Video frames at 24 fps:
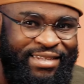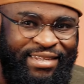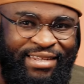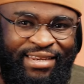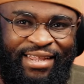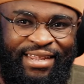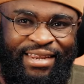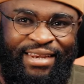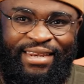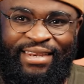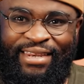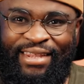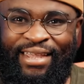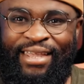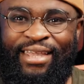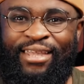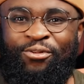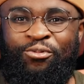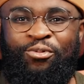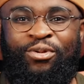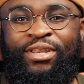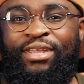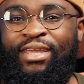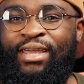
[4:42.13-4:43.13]
in a
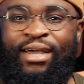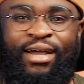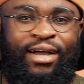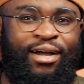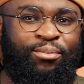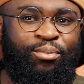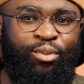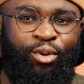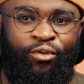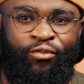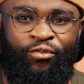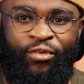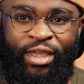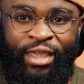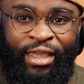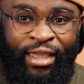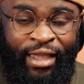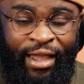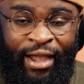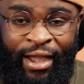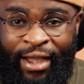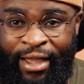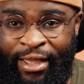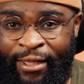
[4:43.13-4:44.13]
day with the help of
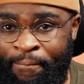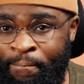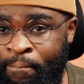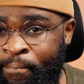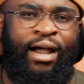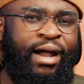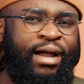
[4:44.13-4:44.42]
AI,